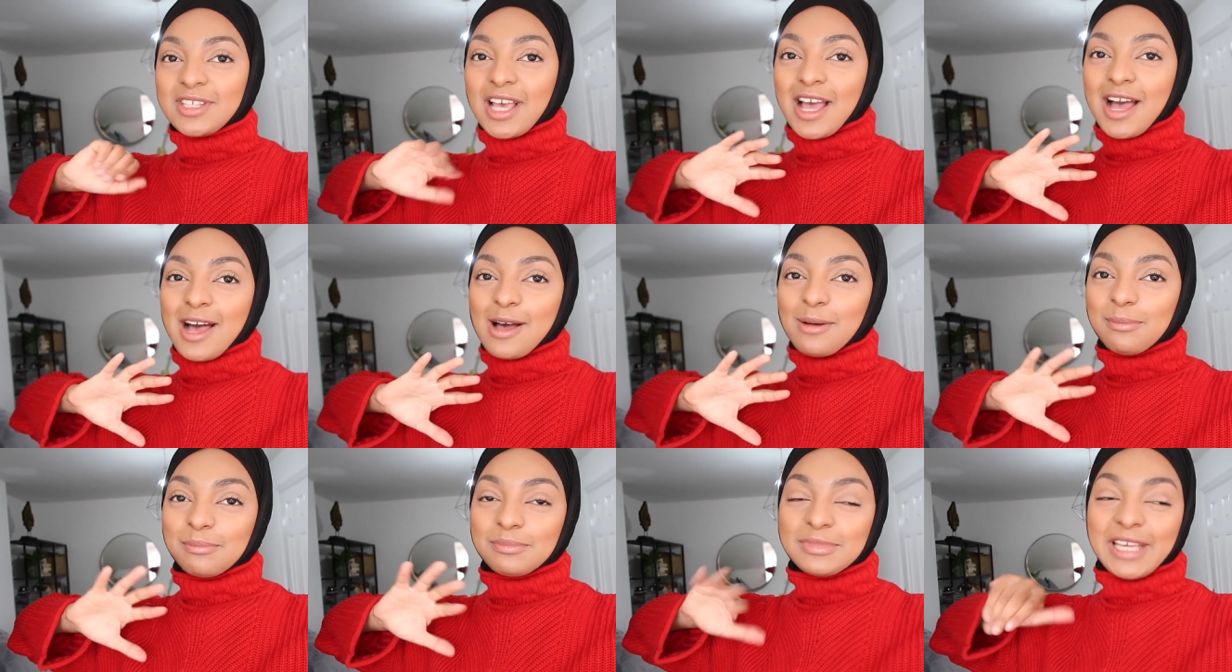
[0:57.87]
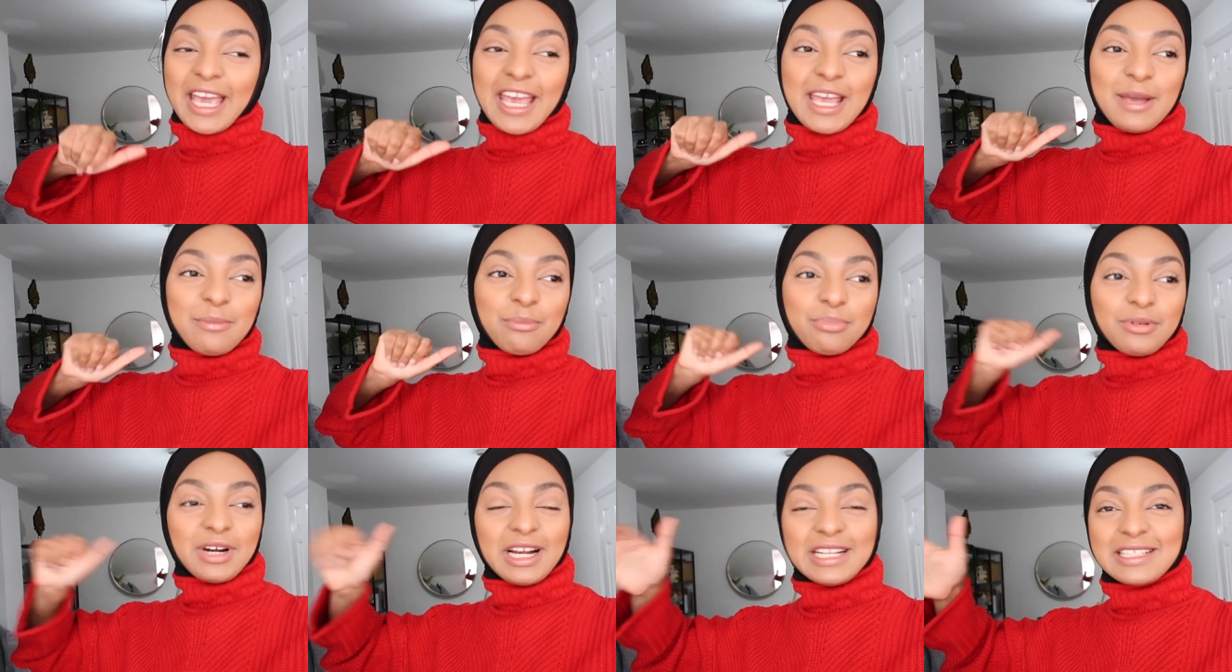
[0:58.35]
um,
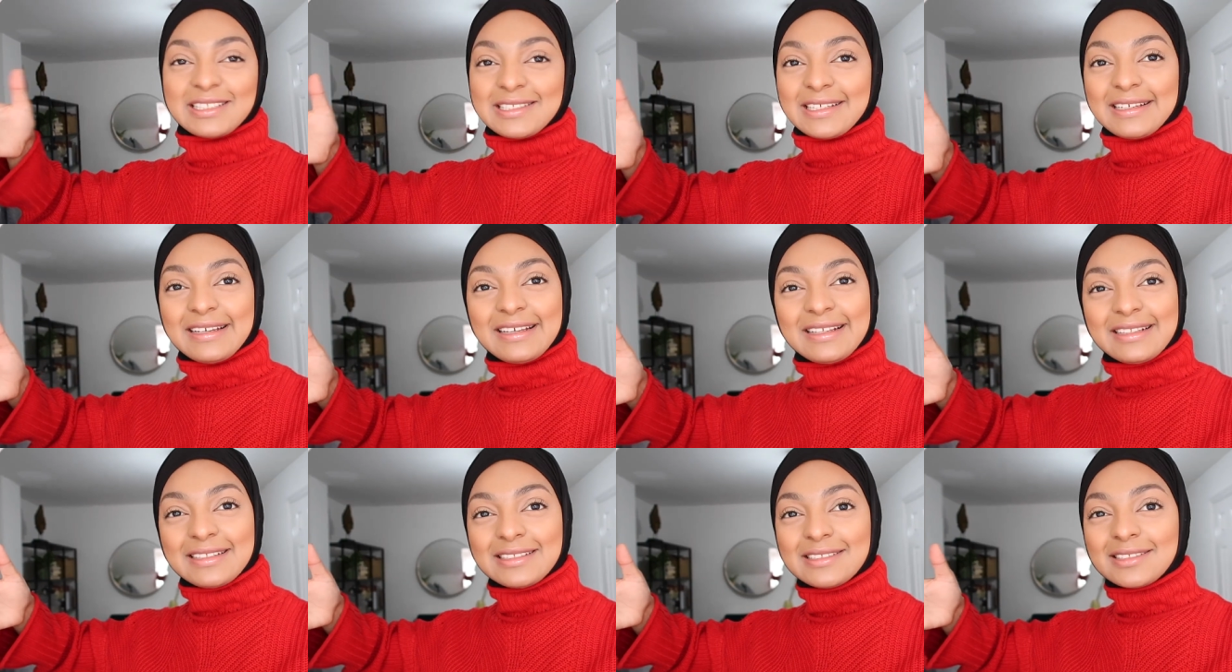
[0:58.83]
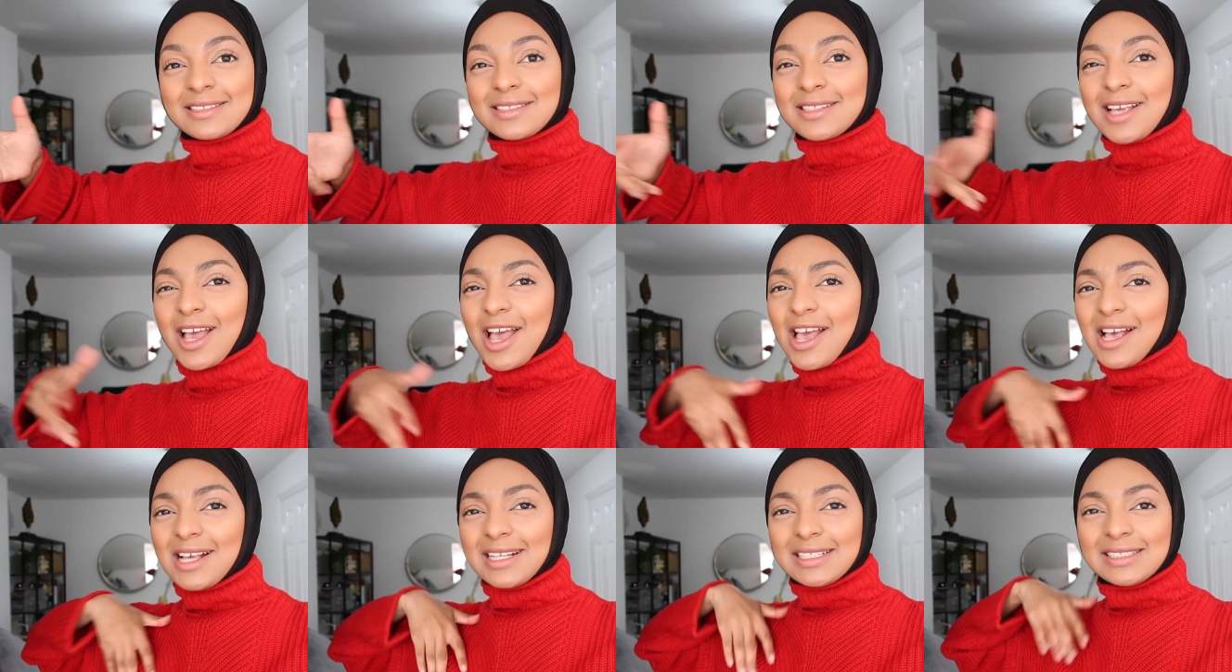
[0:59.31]
getting presents,
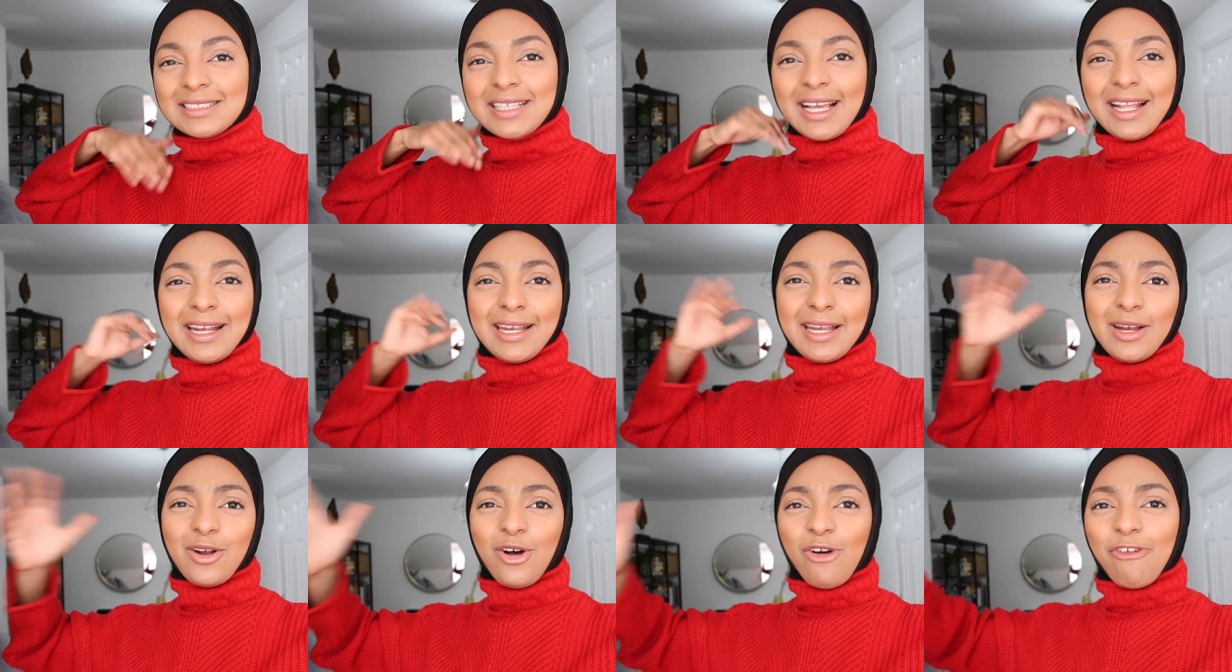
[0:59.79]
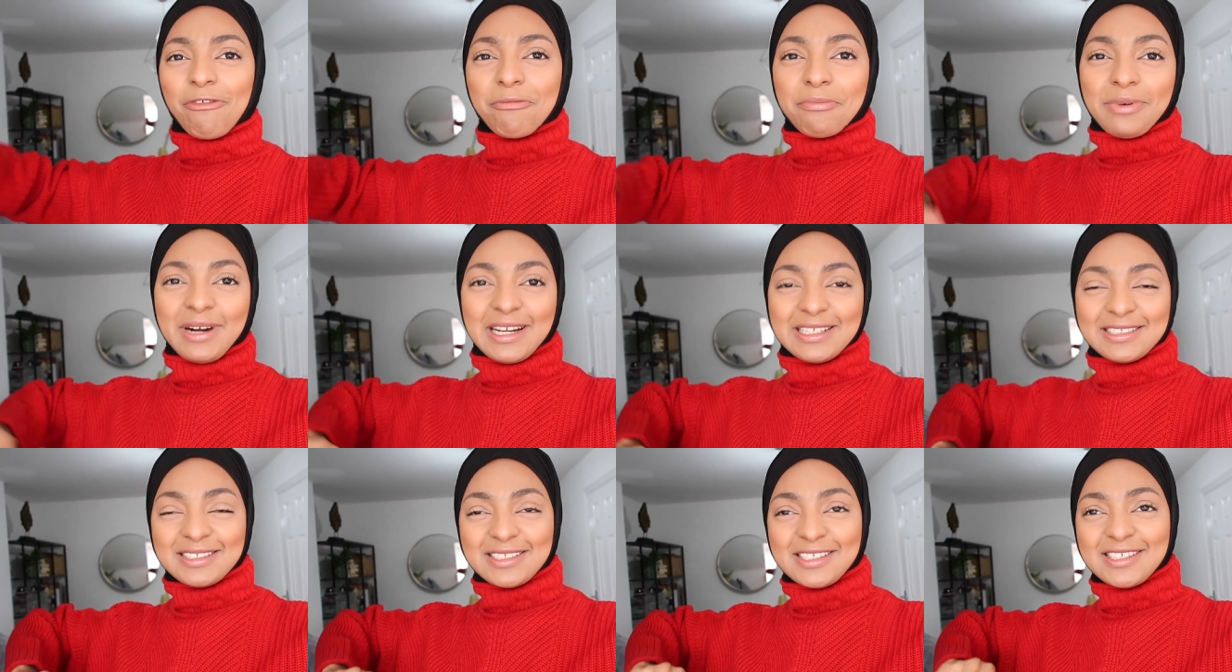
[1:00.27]
sending off
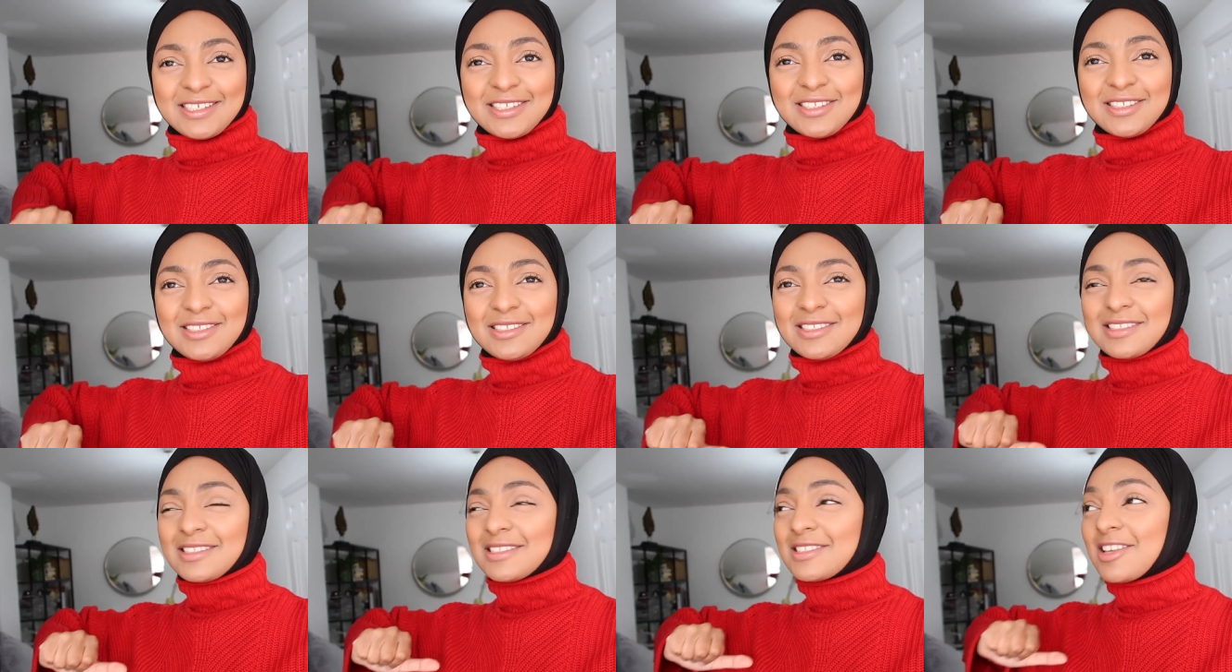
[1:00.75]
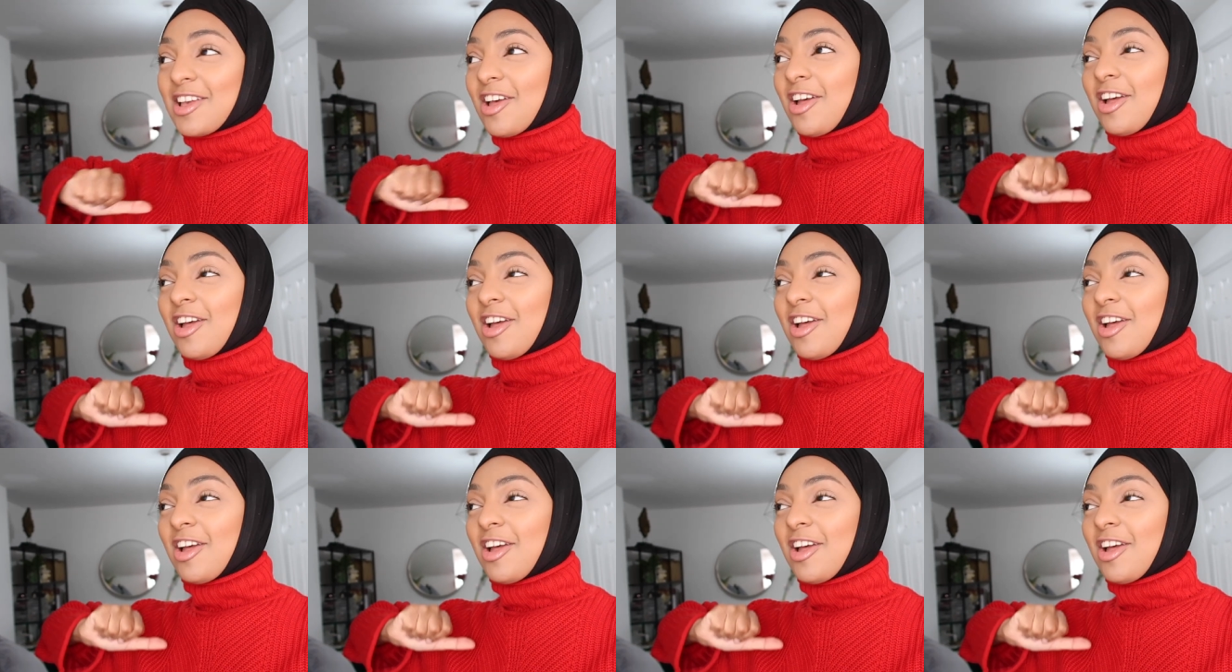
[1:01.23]
presents.